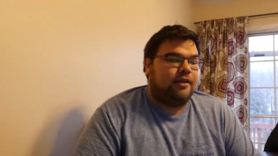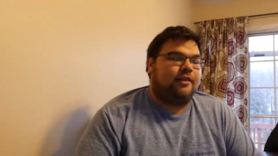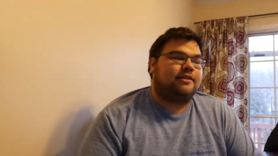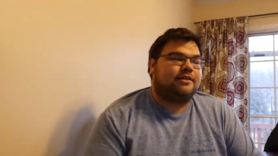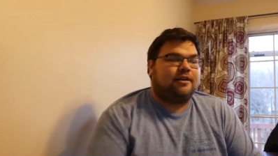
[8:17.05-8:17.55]

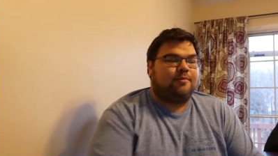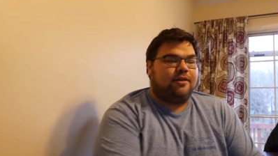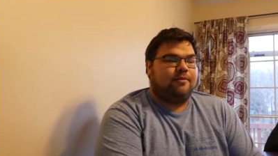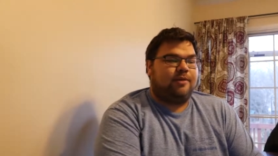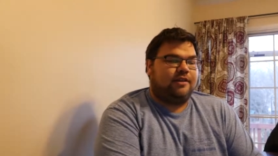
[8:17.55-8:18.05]
That's going to be
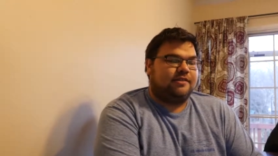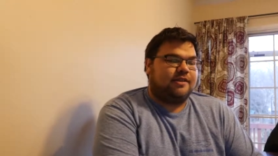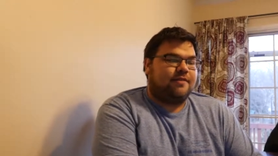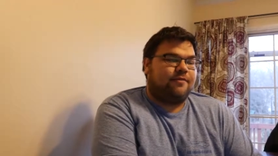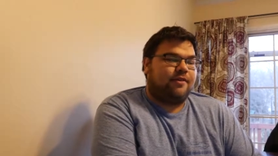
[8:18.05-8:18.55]
the main
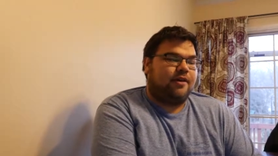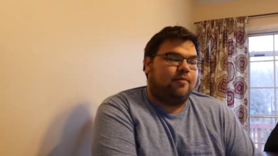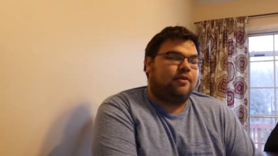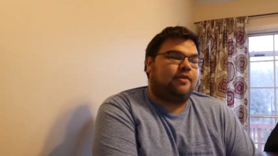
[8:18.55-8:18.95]
site for them.